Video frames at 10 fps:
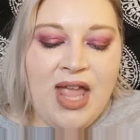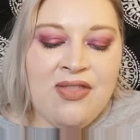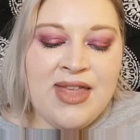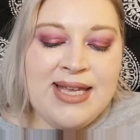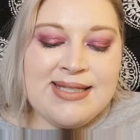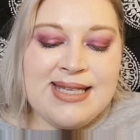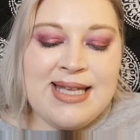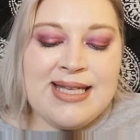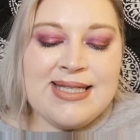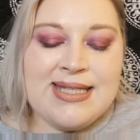This
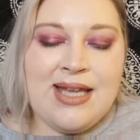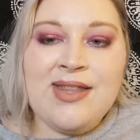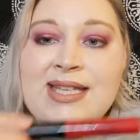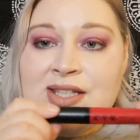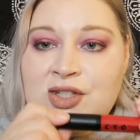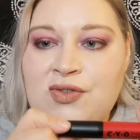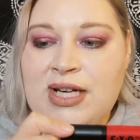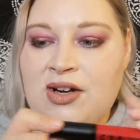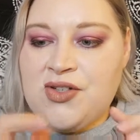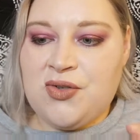looks really
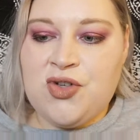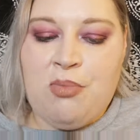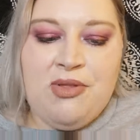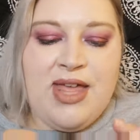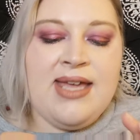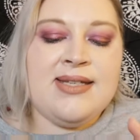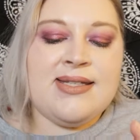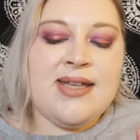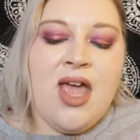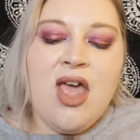nice on top of
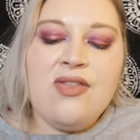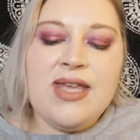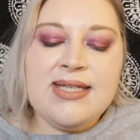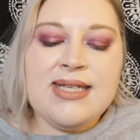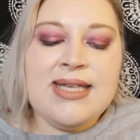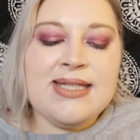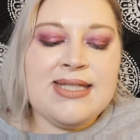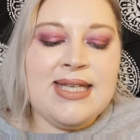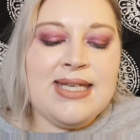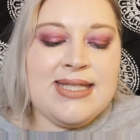this. This is
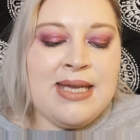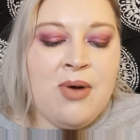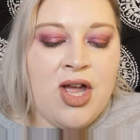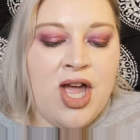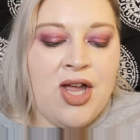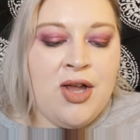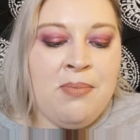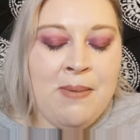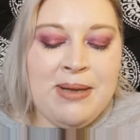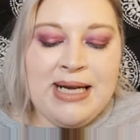the CYO
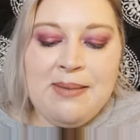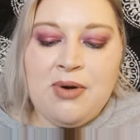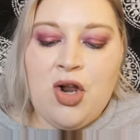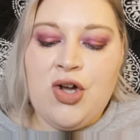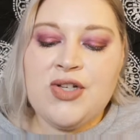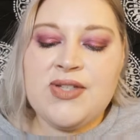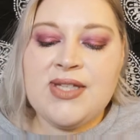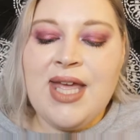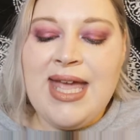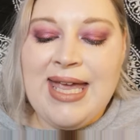Plumping Lip Gloss
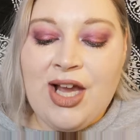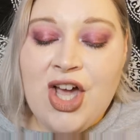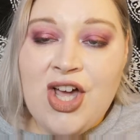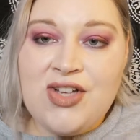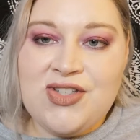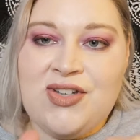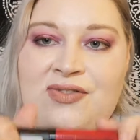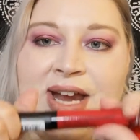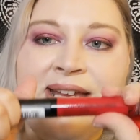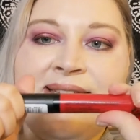in Curtain
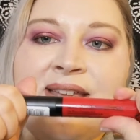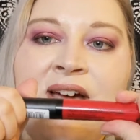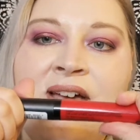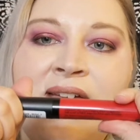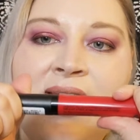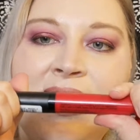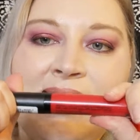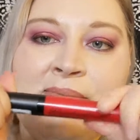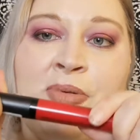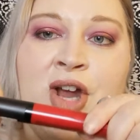Razor.
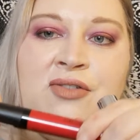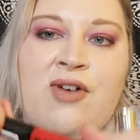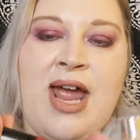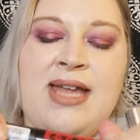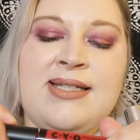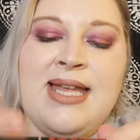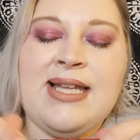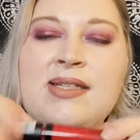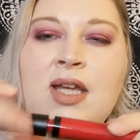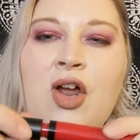It's a bright red and
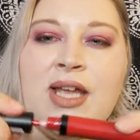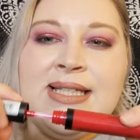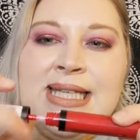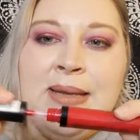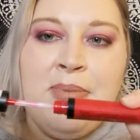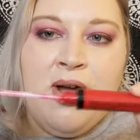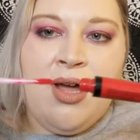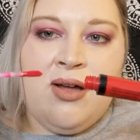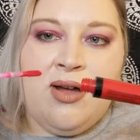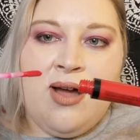it's like
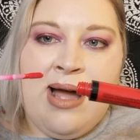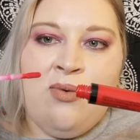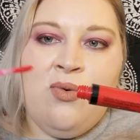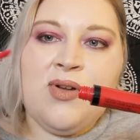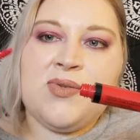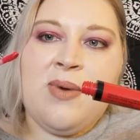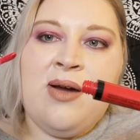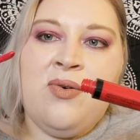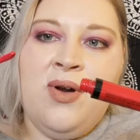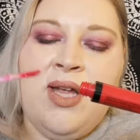deeper out as
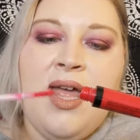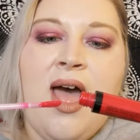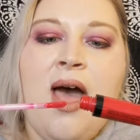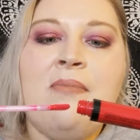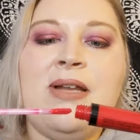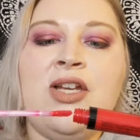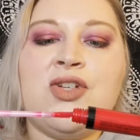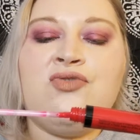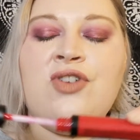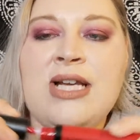well, but it
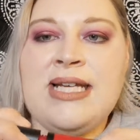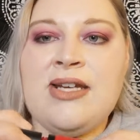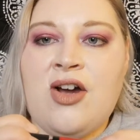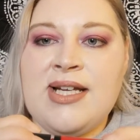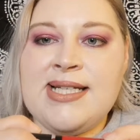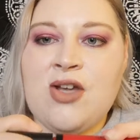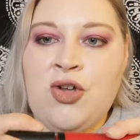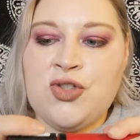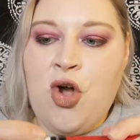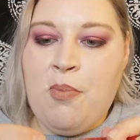looks really nice
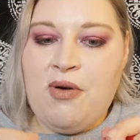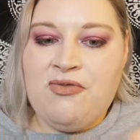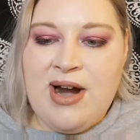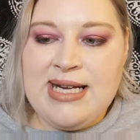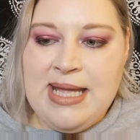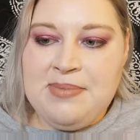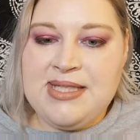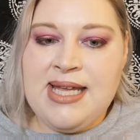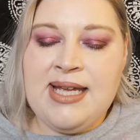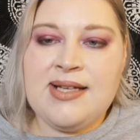on top of red
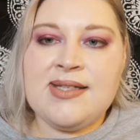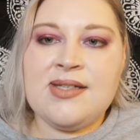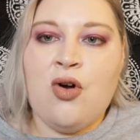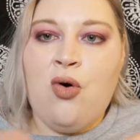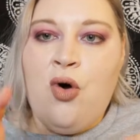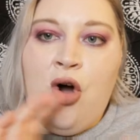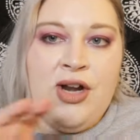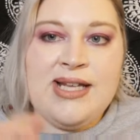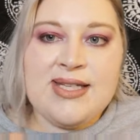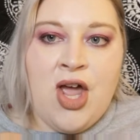lipsticks or on
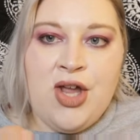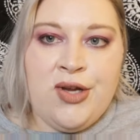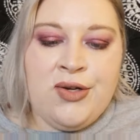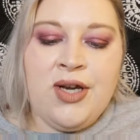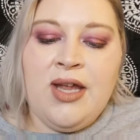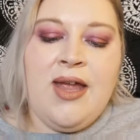its own